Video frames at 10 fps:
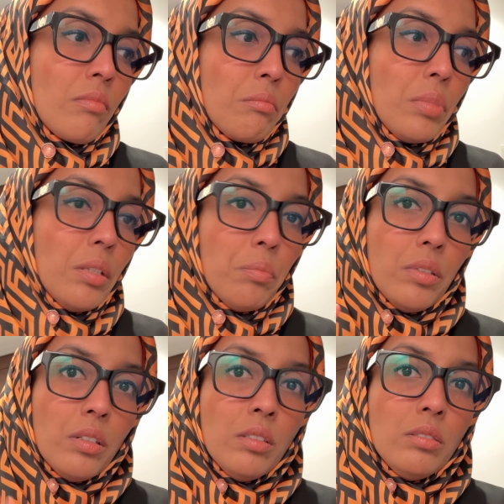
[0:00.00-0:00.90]

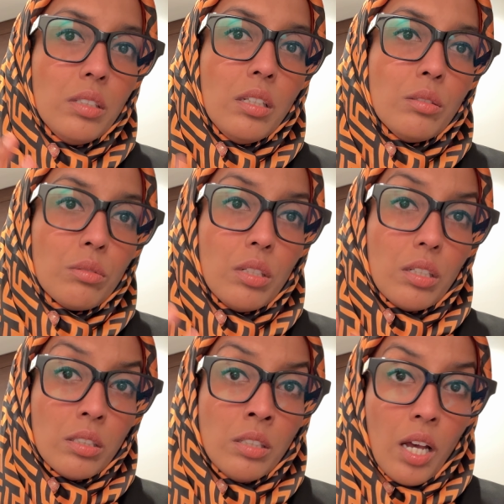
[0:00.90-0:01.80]
people need to
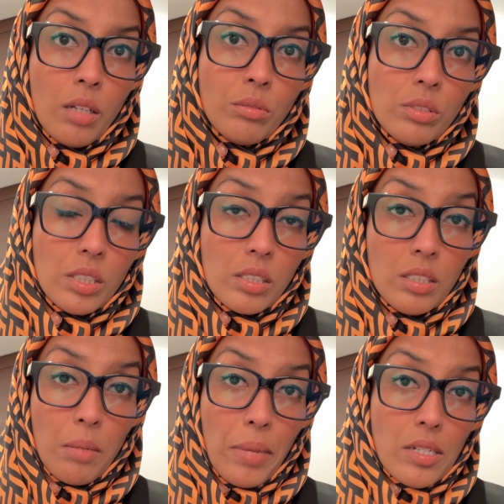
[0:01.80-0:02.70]
learn how to turn
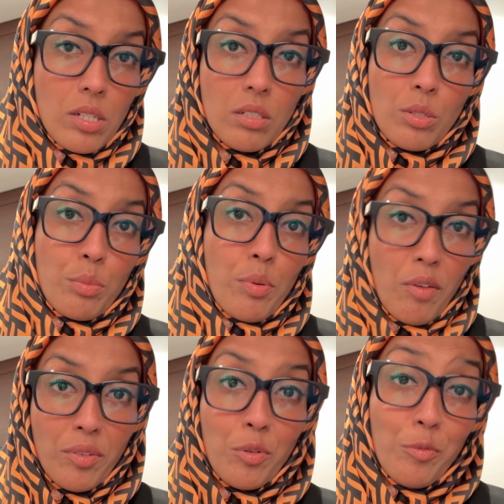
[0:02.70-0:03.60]
their passion into
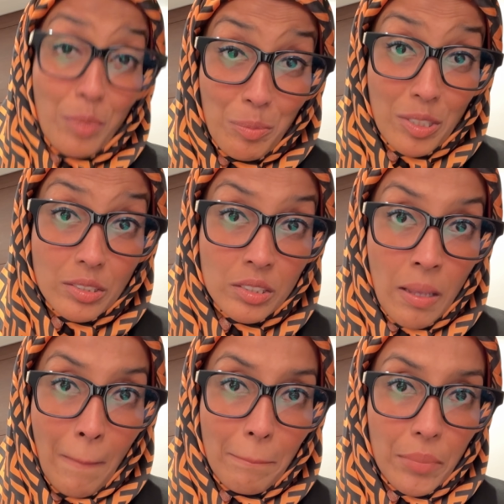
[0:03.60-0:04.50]
profit with purpose.
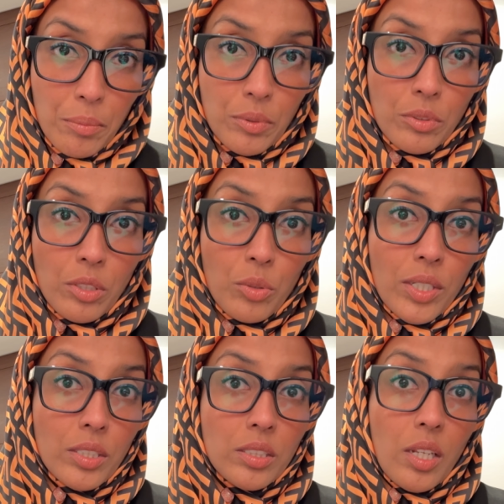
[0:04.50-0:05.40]
People need to
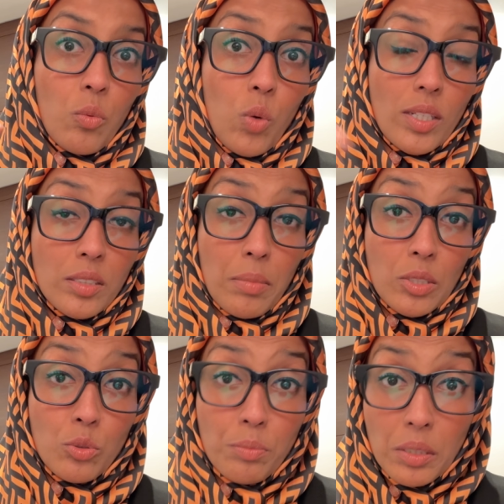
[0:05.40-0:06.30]
understand what's my
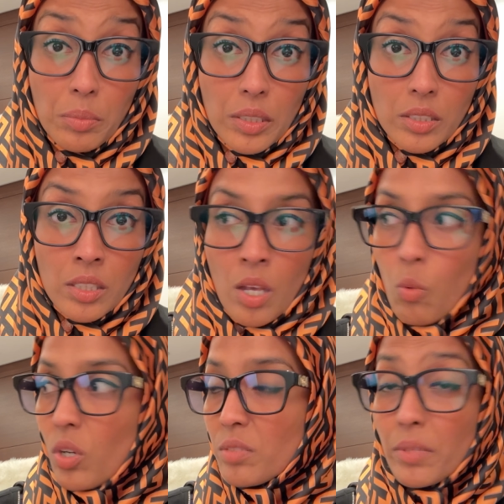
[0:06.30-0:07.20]
true purpose,
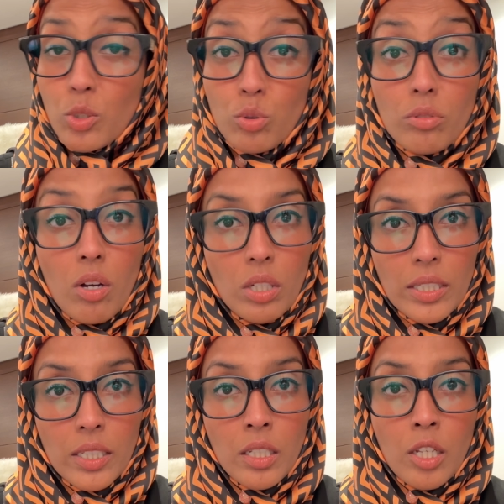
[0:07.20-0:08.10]
what's my true
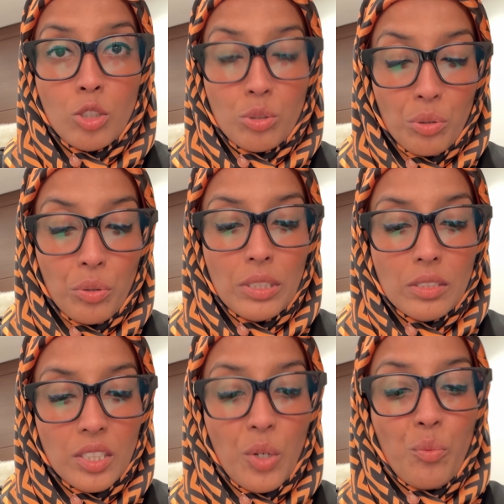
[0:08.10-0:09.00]
calling. So
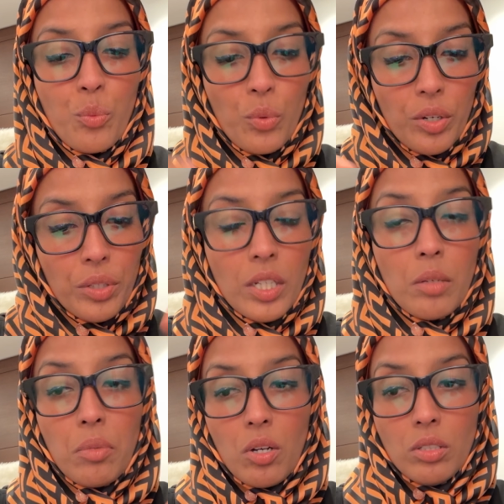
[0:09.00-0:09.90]
instead of worrying
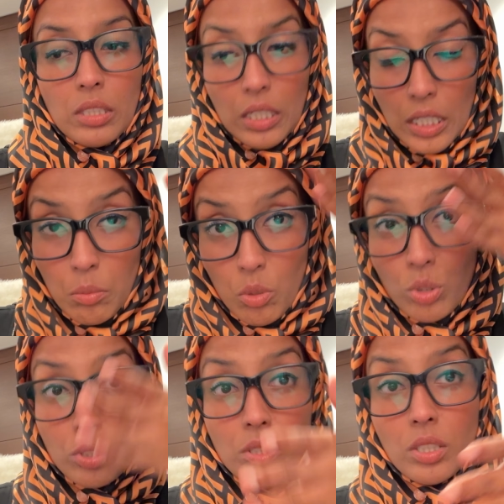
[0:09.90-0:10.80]
about all the
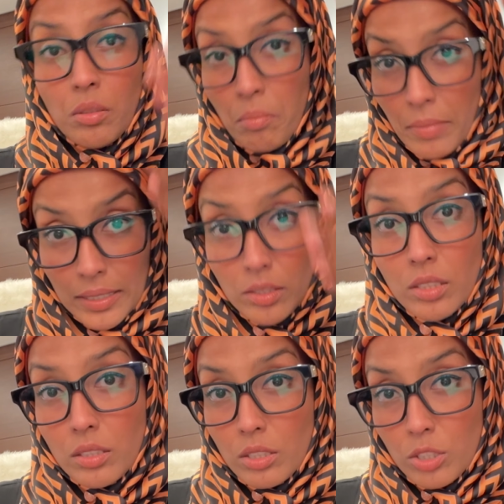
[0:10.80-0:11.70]
emotional,
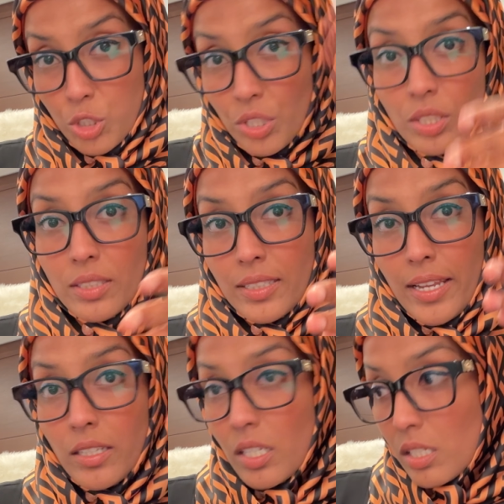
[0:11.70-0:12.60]
mental shit that
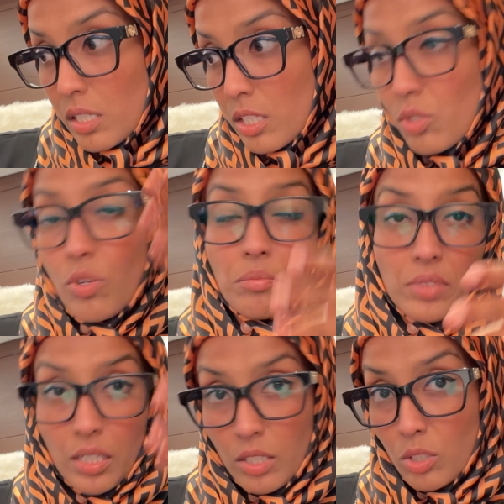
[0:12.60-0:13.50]
is
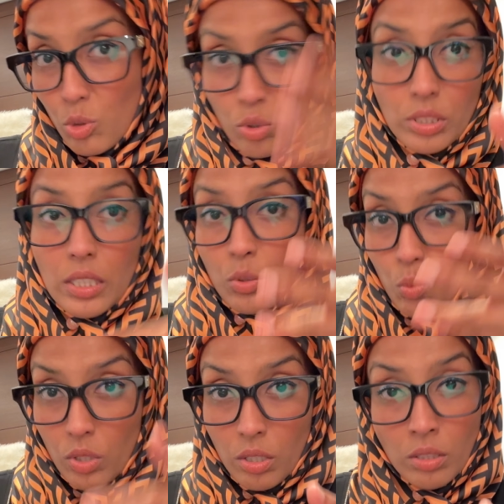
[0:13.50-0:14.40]
disrupting and distorting the
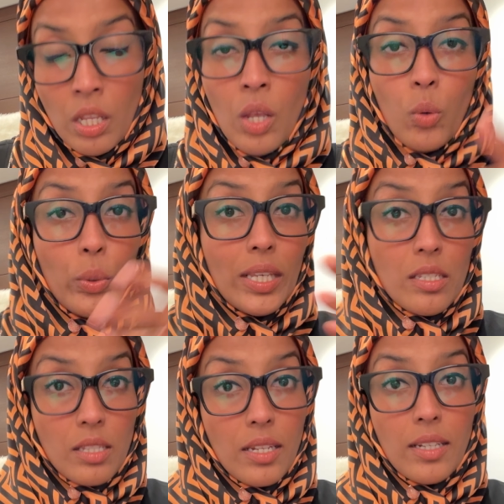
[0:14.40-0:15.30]
world, we can
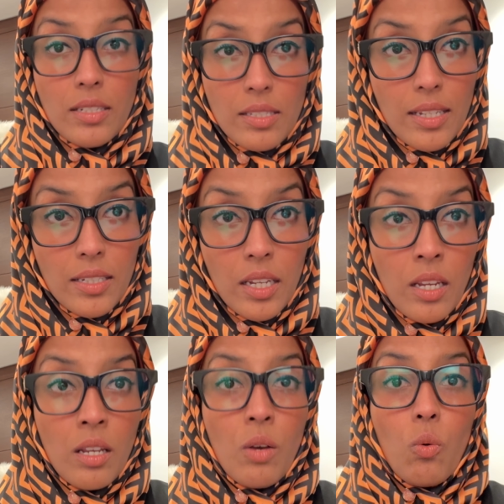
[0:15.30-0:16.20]
start
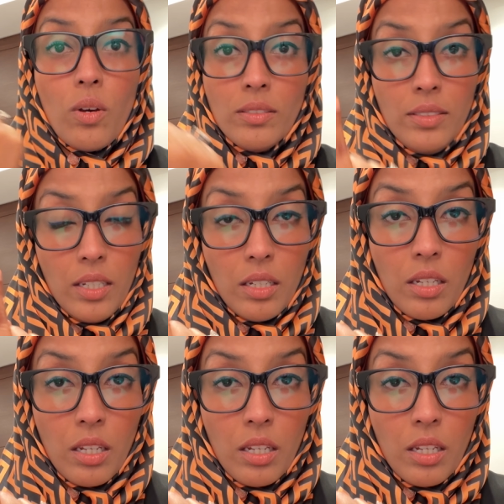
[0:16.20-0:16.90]
understanding one thing.